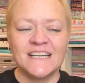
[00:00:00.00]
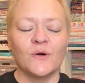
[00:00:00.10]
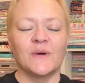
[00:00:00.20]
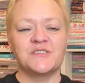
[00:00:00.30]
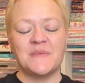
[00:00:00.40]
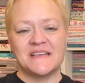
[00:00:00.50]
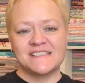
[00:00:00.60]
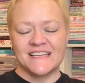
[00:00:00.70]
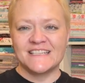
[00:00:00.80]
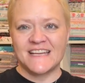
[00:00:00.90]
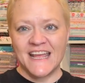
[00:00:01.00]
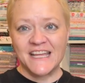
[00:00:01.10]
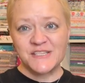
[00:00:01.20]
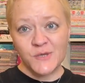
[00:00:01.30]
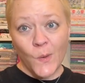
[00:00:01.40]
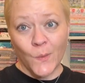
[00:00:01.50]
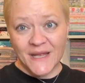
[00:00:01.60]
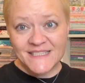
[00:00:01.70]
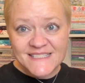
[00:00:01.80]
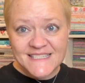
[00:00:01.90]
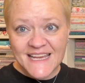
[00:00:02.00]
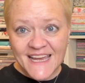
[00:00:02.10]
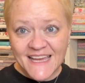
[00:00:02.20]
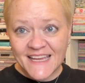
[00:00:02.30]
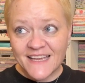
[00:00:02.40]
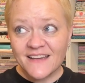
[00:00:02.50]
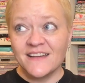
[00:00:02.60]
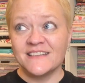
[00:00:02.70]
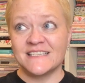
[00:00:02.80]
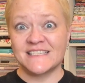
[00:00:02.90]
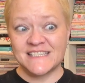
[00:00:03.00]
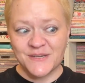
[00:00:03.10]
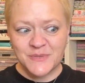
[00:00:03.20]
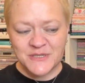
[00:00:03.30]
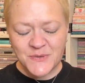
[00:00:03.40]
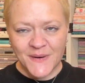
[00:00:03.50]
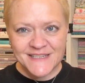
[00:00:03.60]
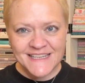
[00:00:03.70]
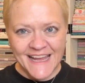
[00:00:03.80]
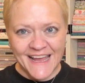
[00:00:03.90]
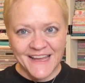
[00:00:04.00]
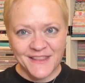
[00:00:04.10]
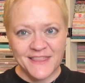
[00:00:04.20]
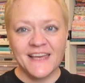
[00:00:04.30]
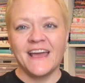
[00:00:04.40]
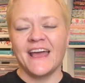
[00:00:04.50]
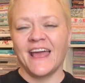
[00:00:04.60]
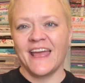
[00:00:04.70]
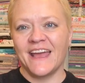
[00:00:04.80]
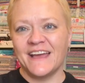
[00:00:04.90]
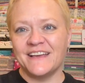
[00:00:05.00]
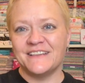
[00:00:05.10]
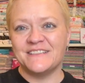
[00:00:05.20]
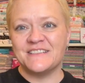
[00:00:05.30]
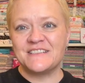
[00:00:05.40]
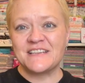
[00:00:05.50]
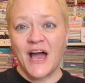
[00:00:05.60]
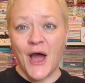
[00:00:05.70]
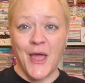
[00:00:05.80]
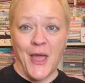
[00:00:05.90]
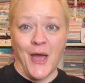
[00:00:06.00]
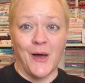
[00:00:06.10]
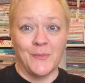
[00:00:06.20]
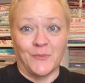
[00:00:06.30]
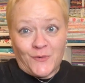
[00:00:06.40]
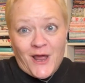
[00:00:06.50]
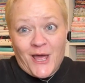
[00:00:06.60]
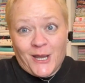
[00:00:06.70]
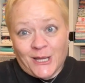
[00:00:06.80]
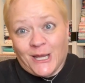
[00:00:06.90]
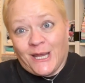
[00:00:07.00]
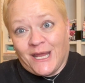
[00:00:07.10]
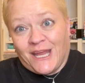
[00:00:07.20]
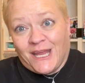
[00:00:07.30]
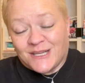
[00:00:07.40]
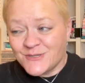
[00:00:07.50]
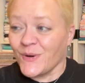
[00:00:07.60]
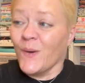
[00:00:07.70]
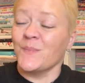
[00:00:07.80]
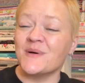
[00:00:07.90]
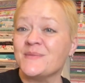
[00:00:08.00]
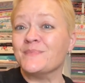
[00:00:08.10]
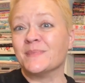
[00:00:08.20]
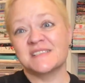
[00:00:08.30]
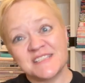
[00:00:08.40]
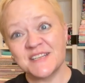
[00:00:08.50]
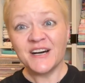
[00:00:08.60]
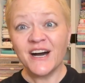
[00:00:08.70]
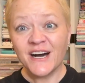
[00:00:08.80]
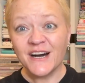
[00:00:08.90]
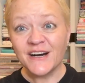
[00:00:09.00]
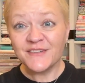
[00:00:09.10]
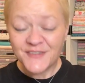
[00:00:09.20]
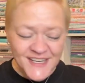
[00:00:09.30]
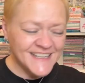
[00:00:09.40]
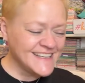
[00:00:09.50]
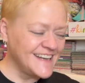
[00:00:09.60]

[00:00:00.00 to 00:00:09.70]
which means that today is Wednesday, December 28th, and I am ready to open my stuff,